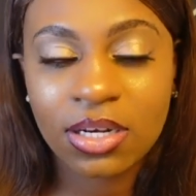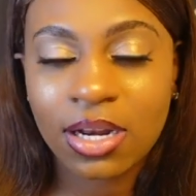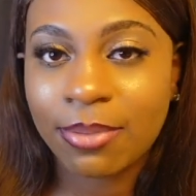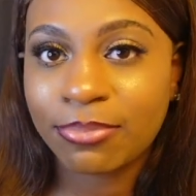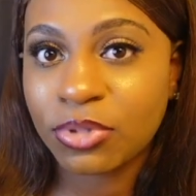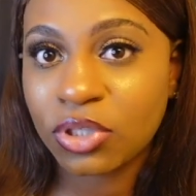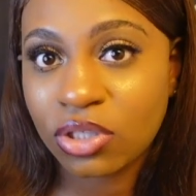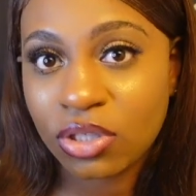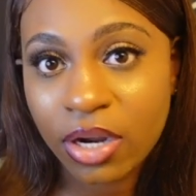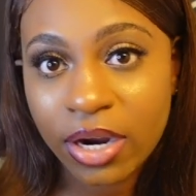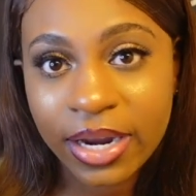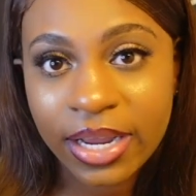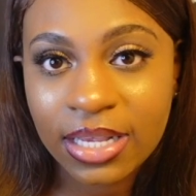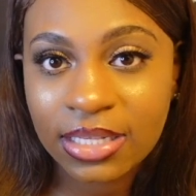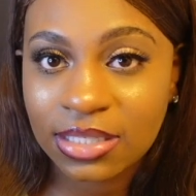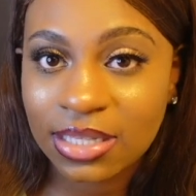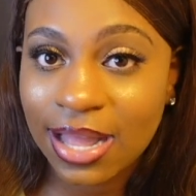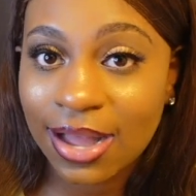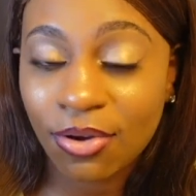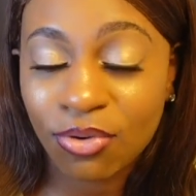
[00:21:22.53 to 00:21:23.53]
I'm sorry,
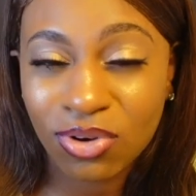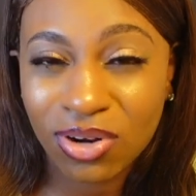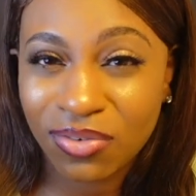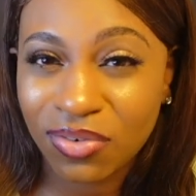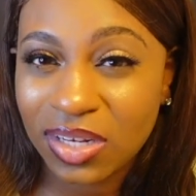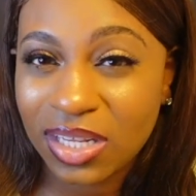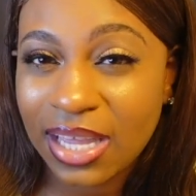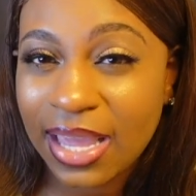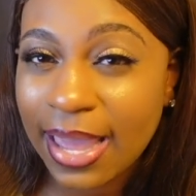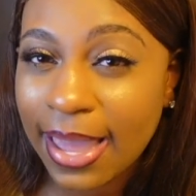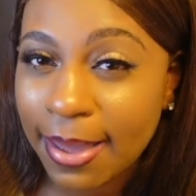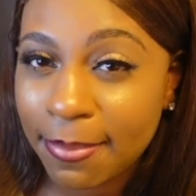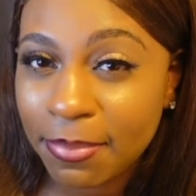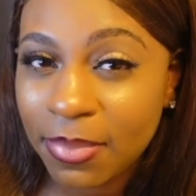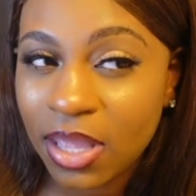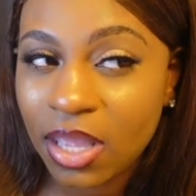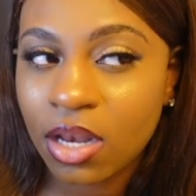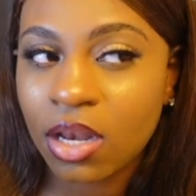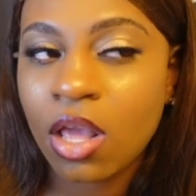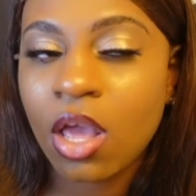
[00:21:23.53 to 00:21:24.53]
it's not going to really
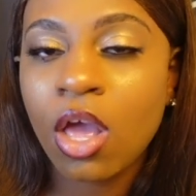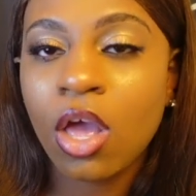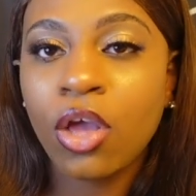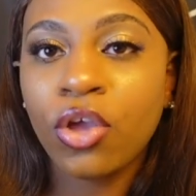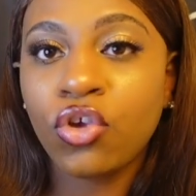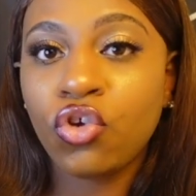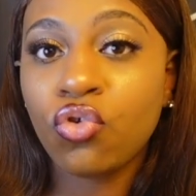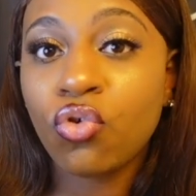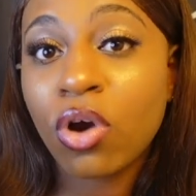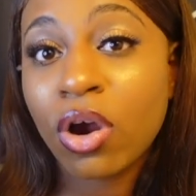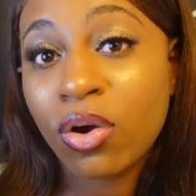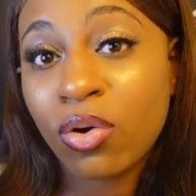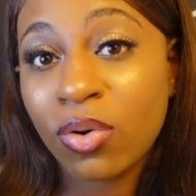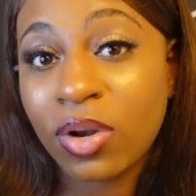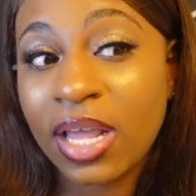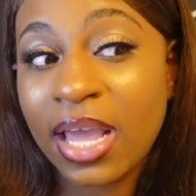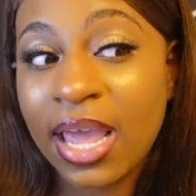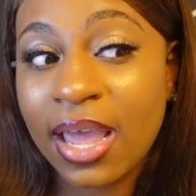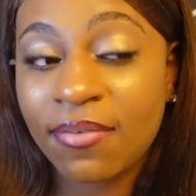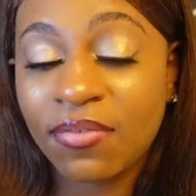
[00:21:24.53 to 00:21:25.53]
happen. You are going
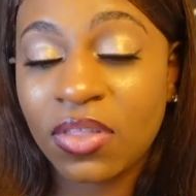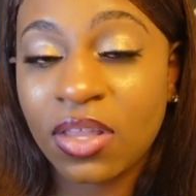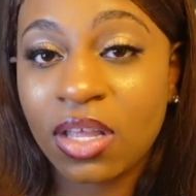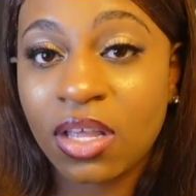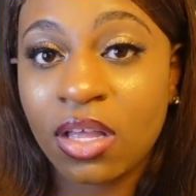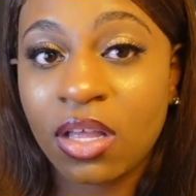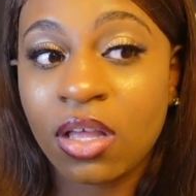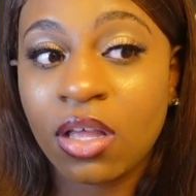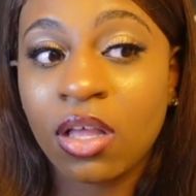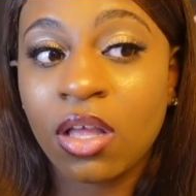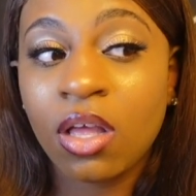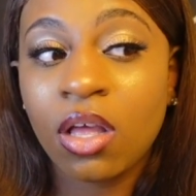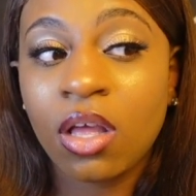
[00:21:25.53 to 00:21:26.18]
to have to